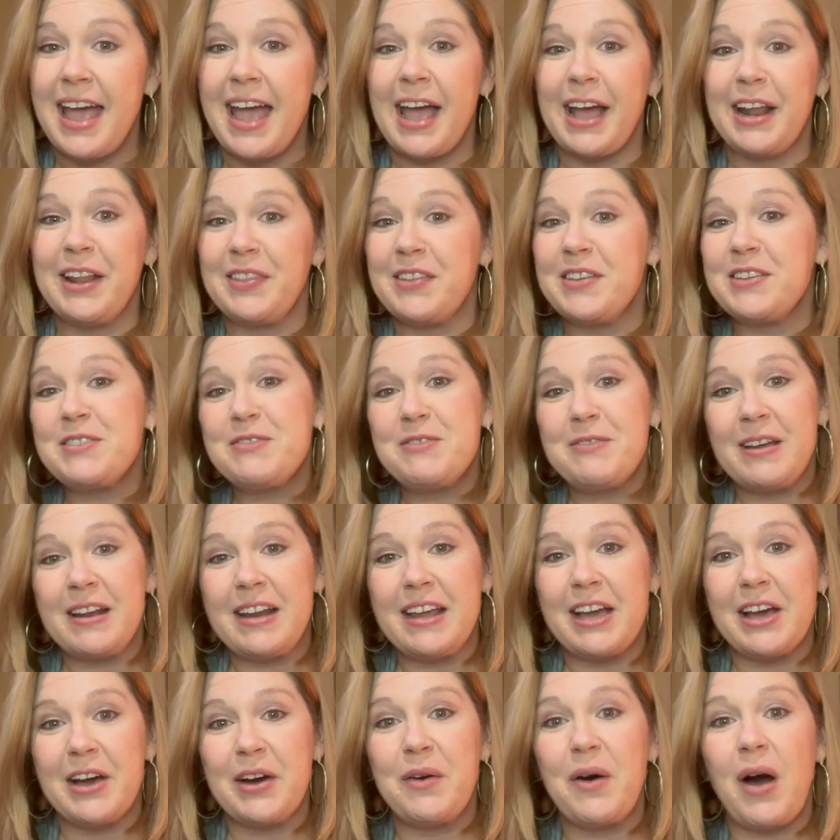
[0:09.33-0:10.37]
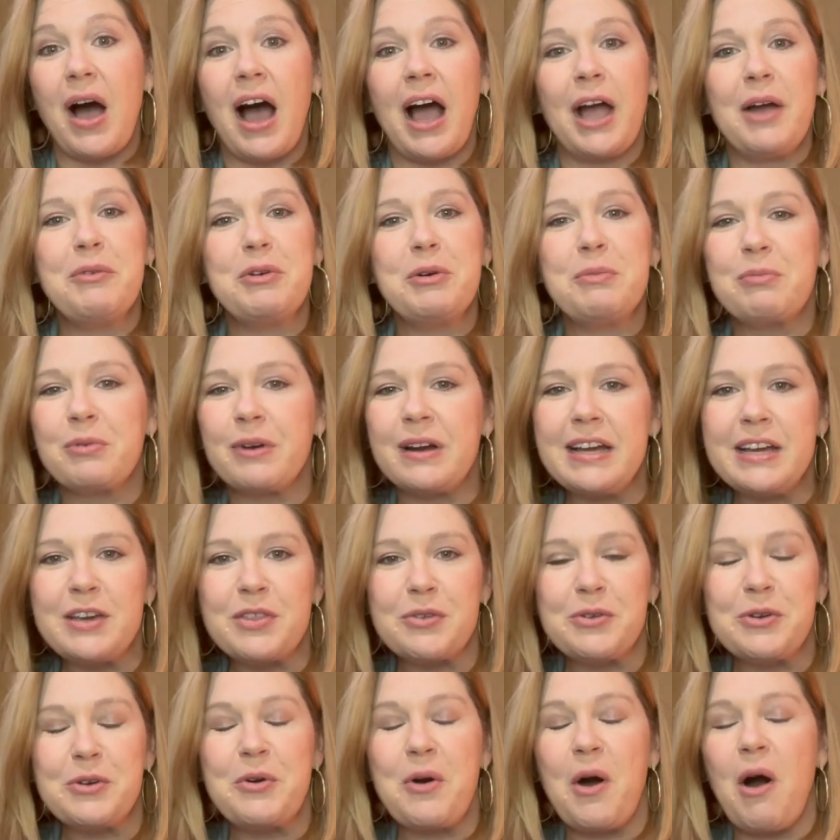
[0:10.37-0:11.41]
And in this video, I will break
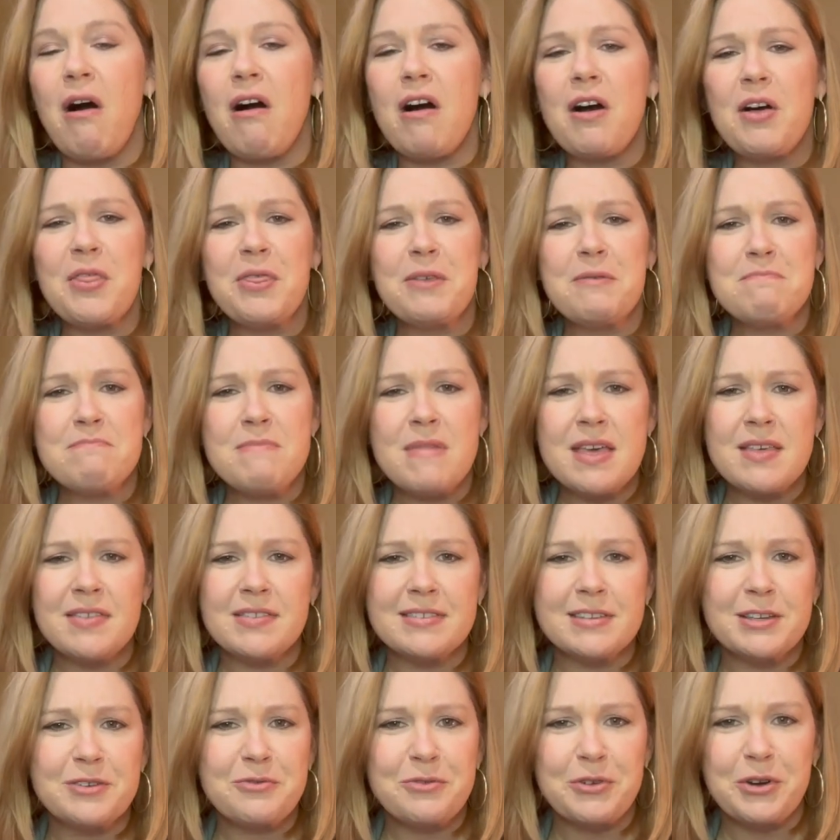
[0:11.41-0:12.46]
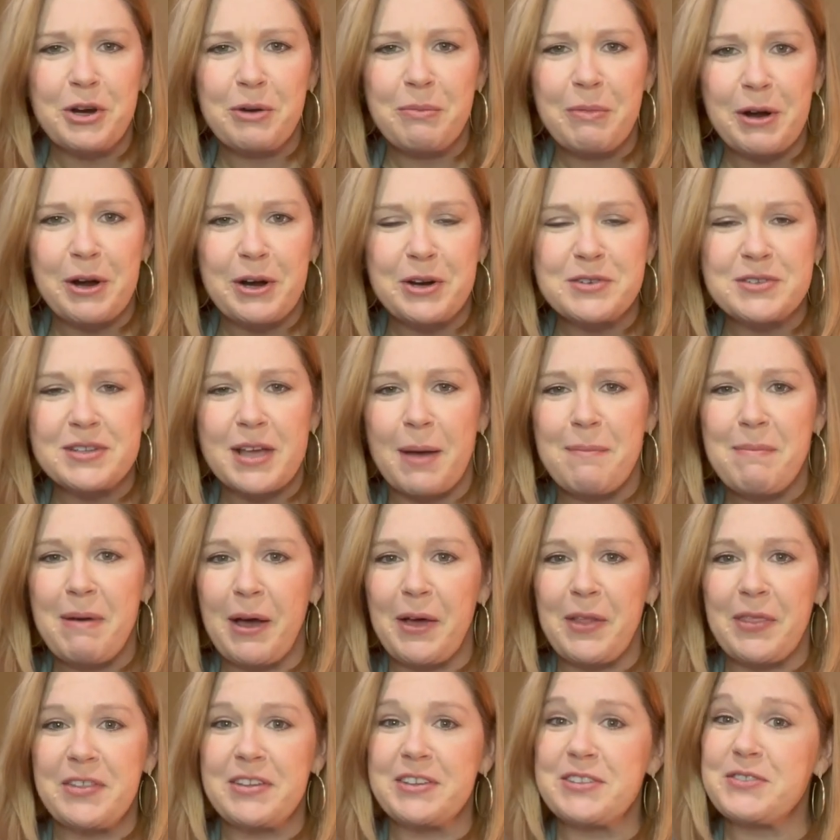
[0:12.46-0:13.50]
through all the myths and rumors
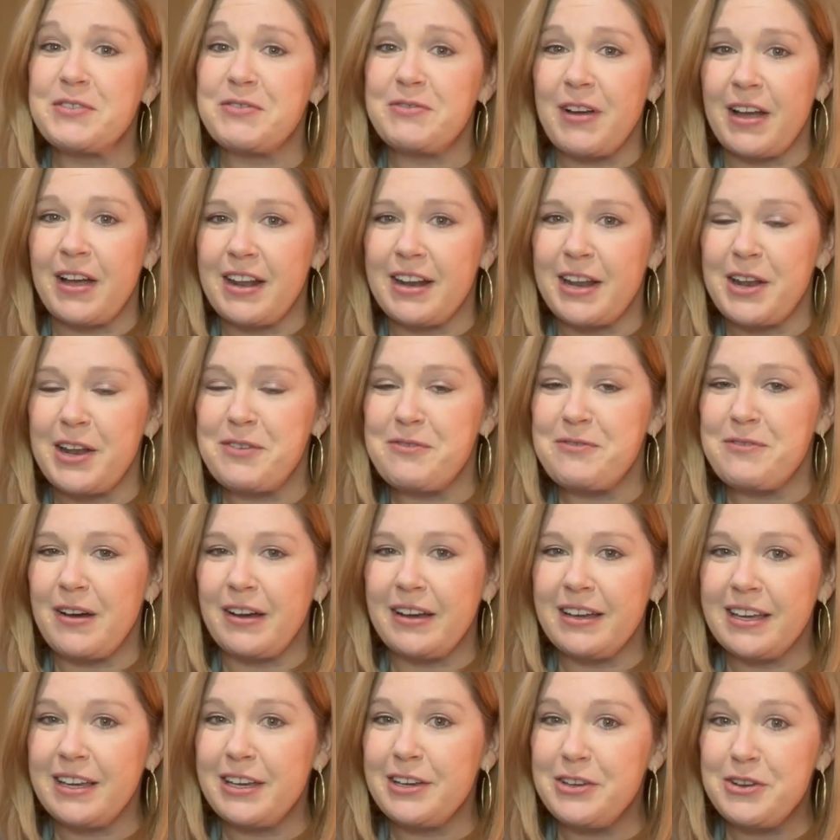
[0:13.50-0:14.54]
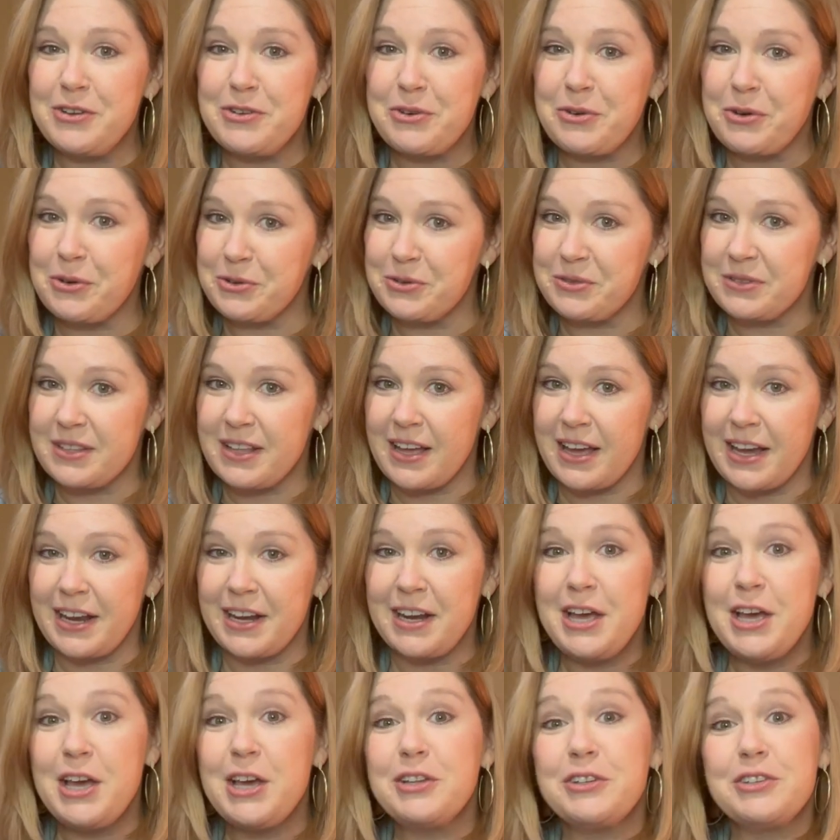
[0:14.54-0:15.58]
about this fun and funky new cruise line
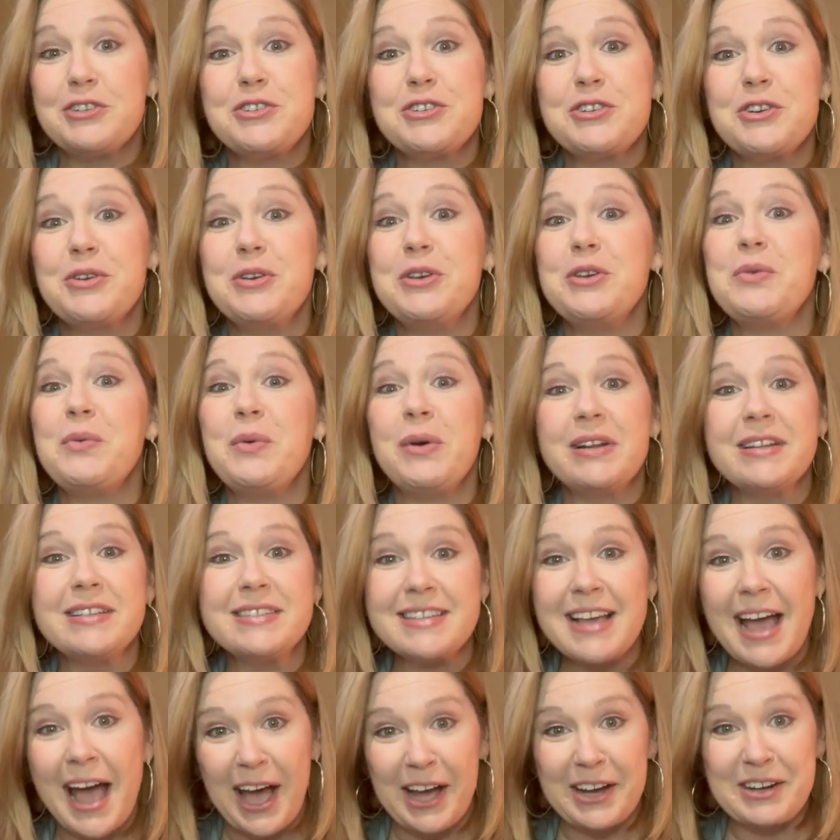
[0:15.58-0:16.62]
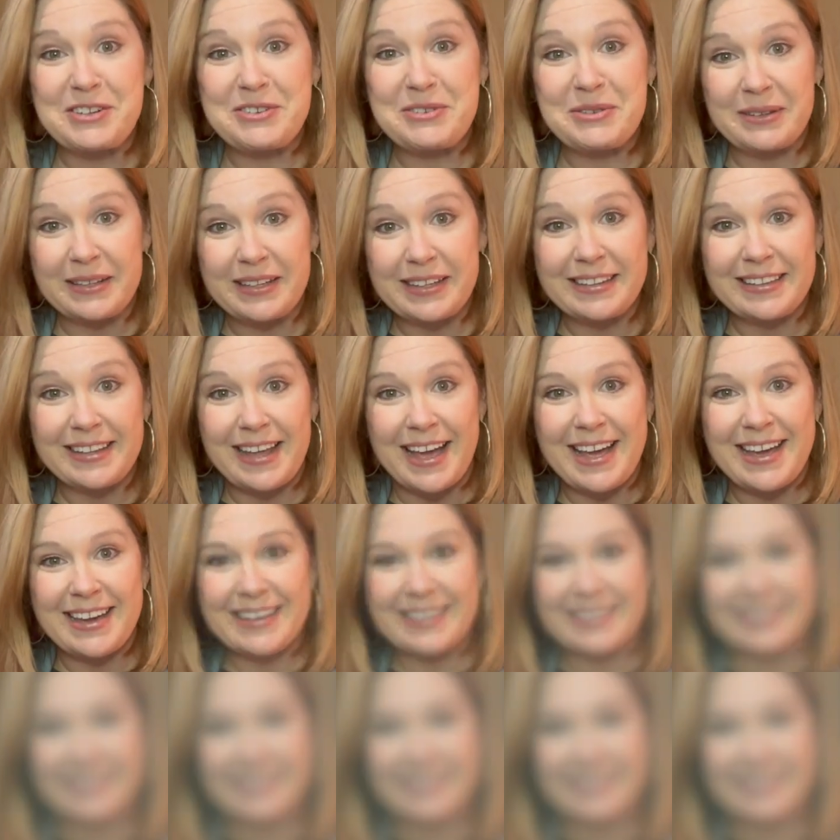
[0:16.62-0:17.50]
to show you what it's actually like.